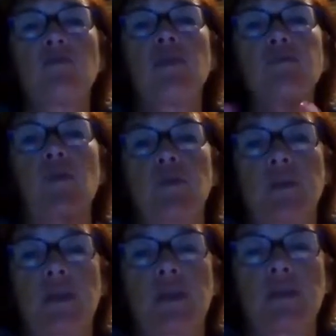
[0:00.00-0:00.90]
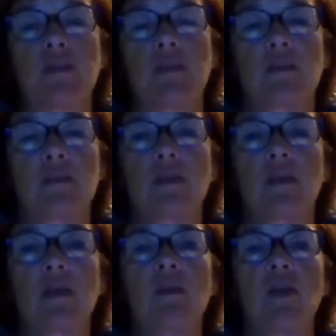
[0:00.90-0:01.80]
responses
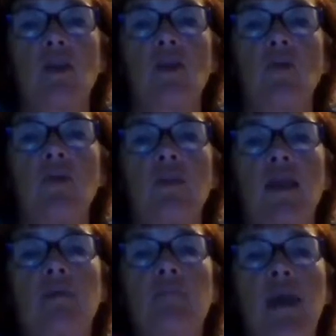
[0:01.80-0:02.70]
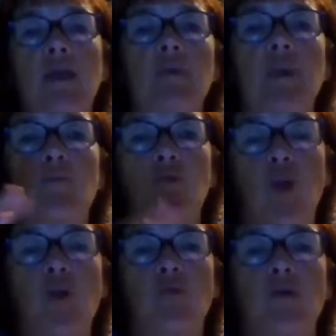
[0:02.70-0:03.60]
that you think may be
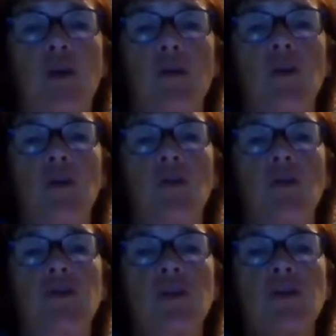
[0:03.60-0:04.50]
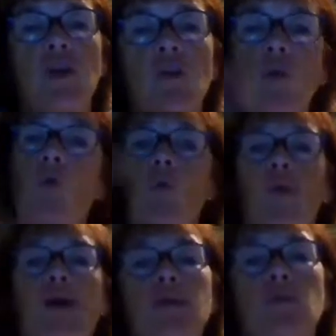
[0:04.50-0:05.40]
appropriate, that you could just go, oh,
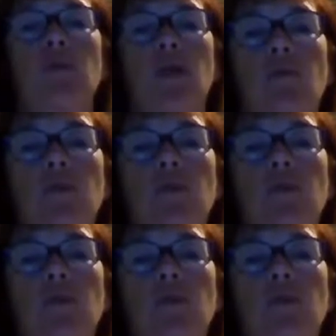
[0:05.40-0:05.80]
that's the one I